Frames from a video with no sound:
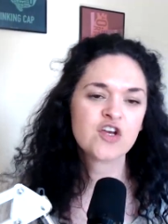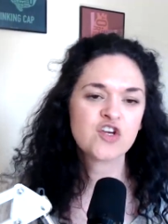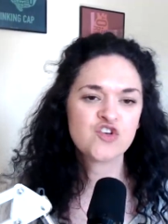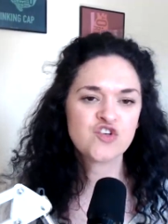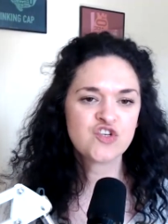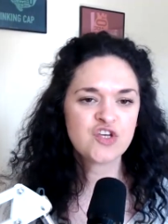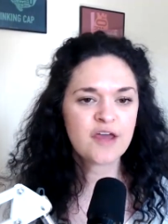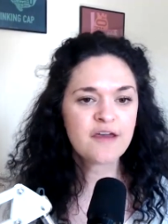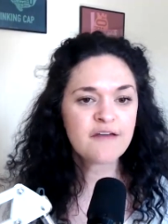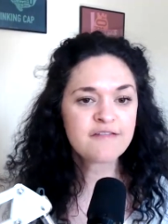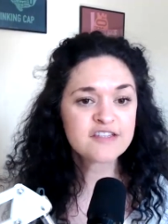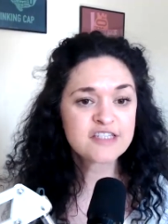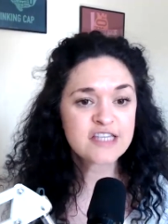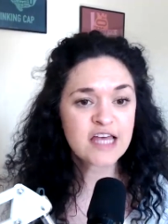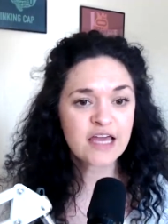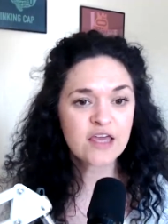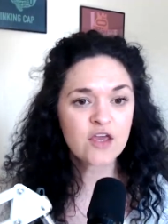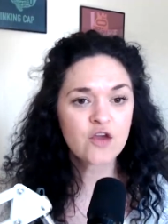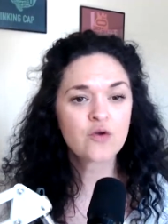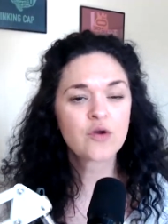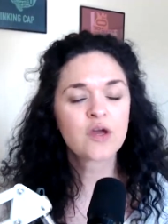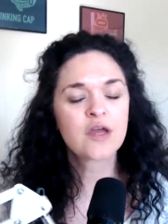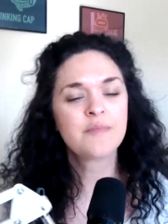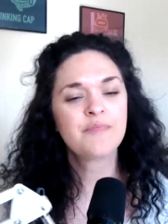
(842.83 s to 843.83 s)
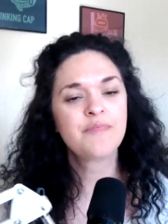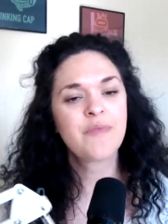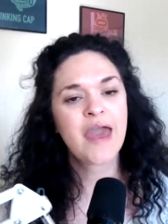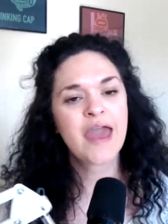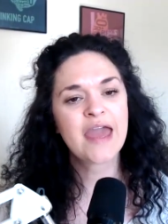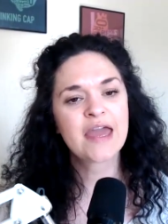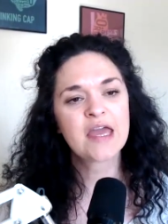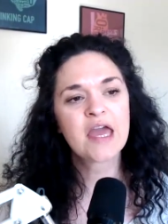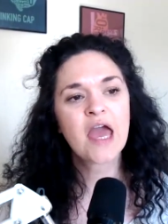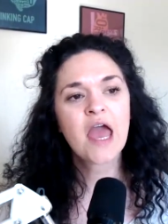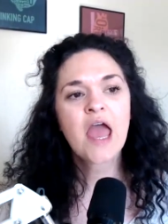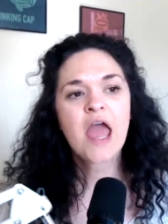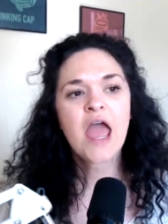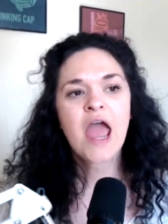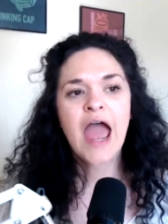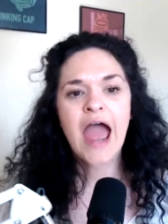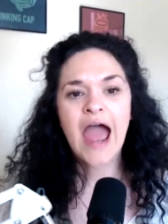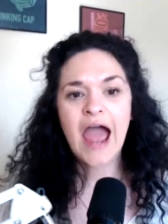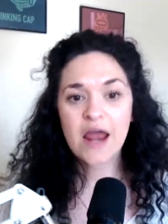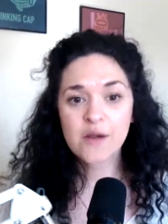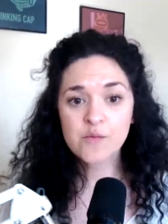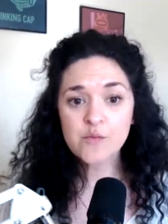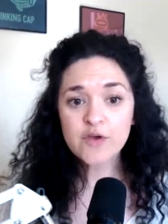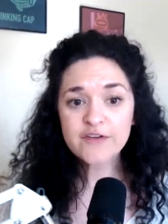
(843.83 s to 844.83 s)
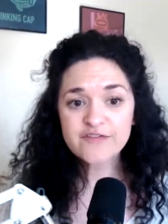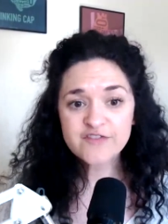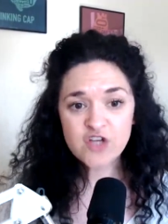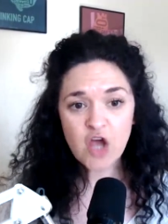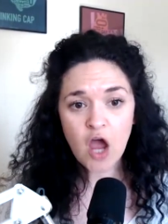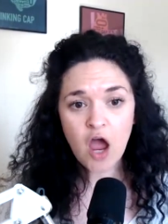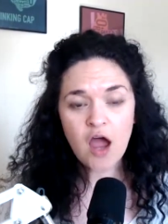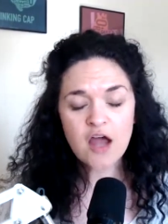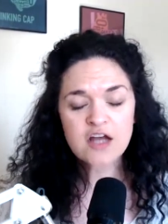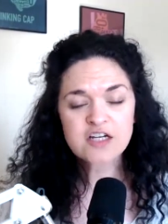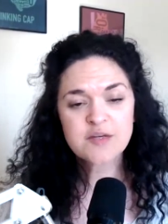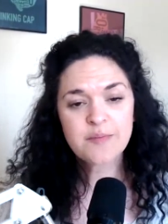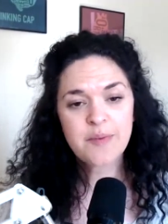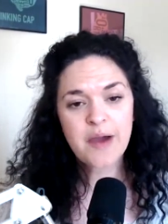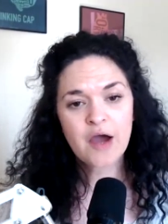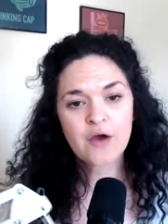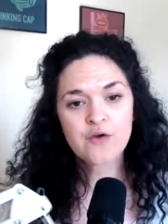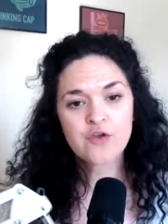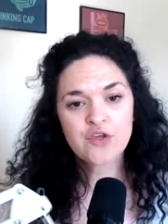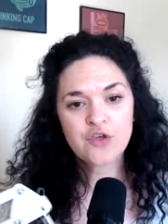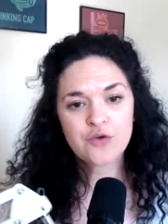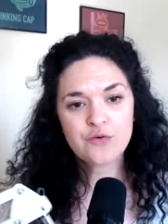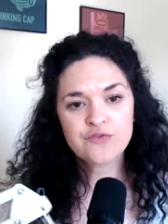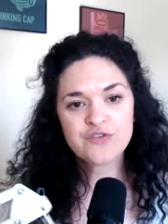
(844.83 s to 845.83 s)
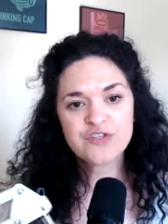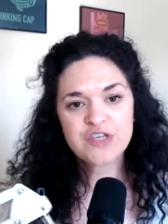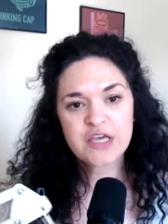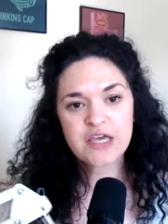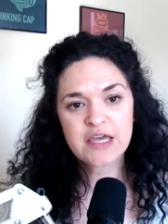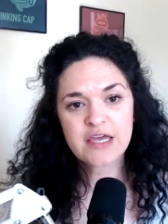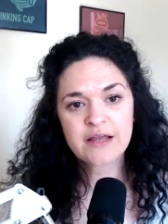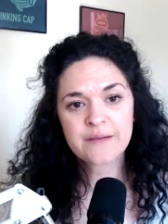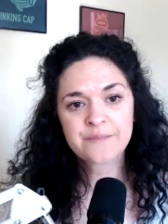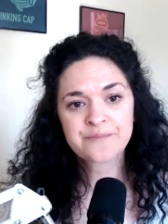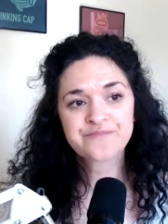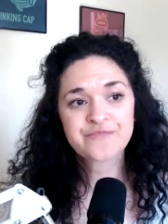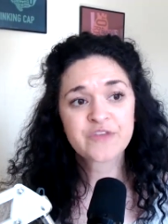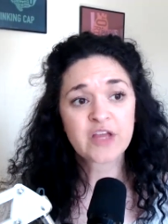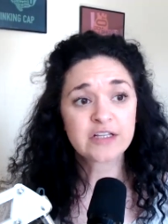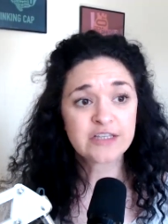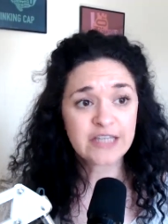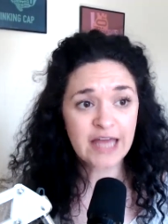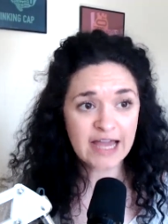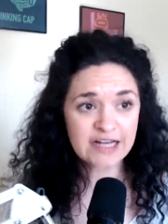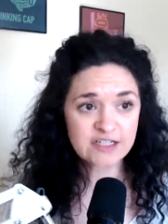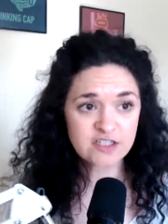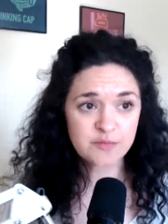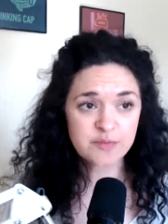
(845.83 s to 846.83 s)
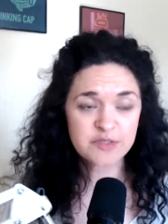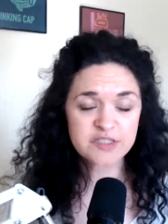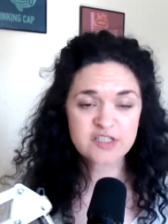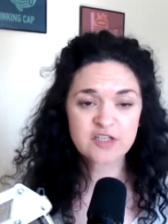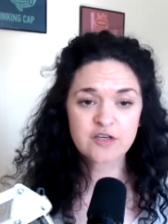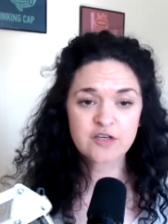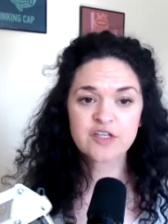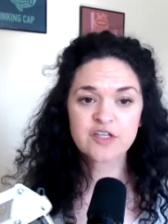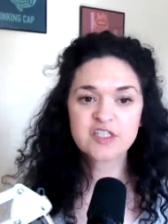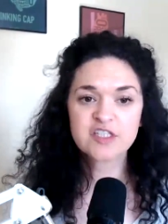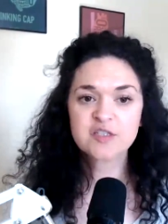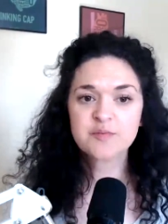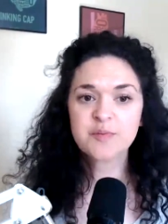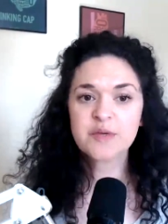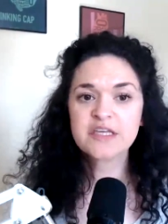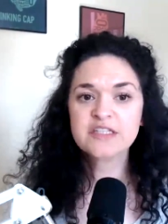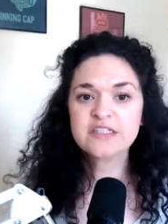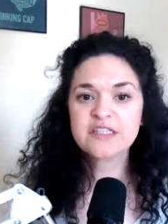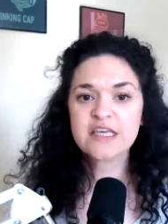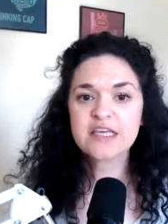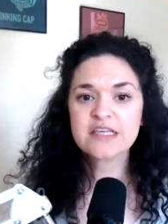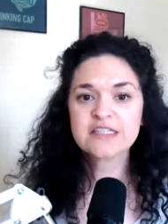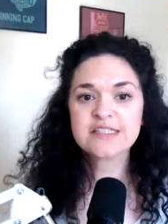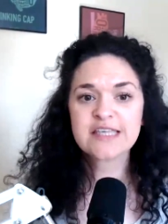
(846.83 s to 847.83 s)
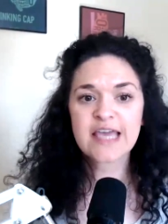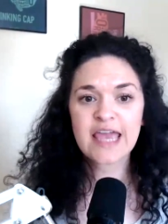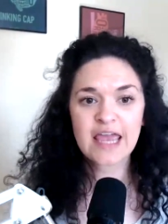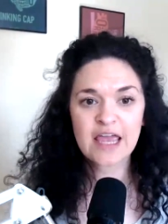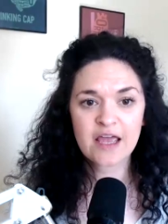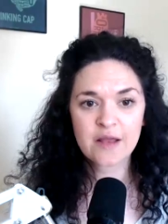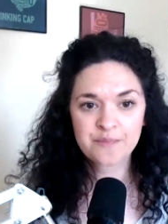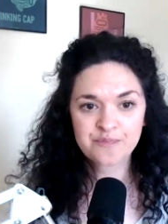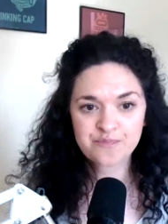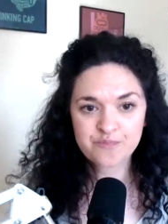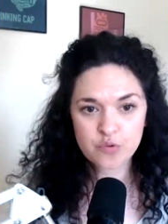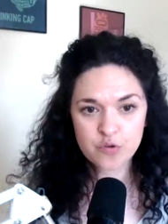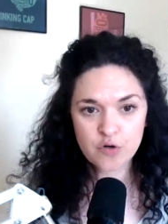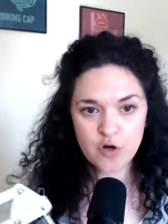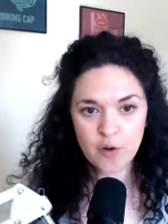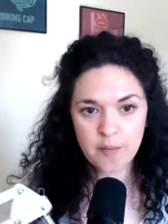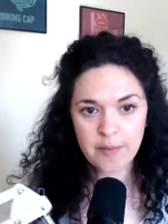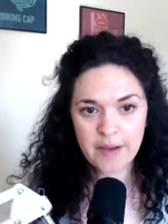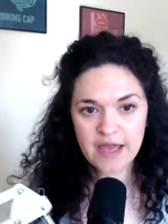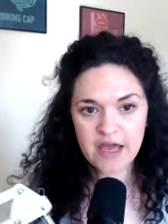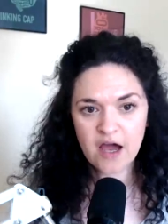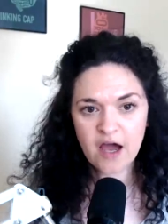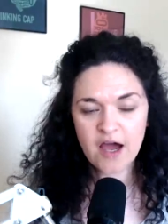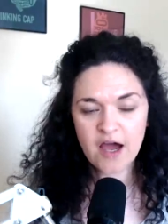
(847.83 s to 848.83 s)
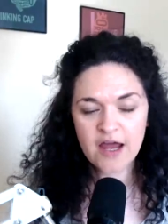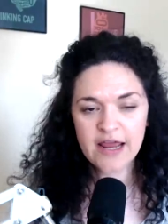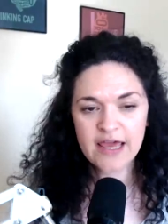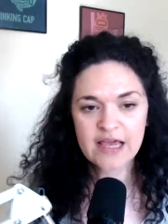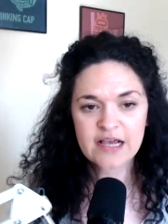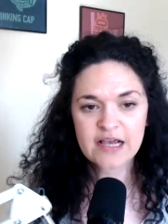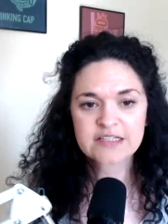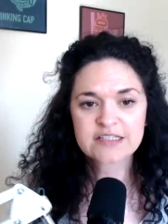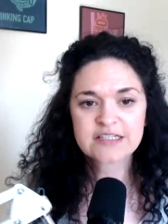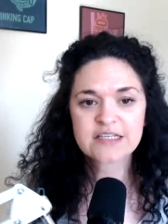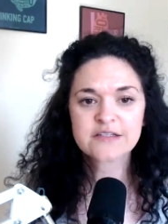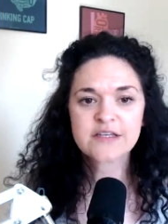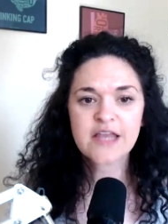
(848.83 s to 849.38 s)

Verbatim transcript: shifts that you can make. And we've talked about using lactobacillus species in probiotics.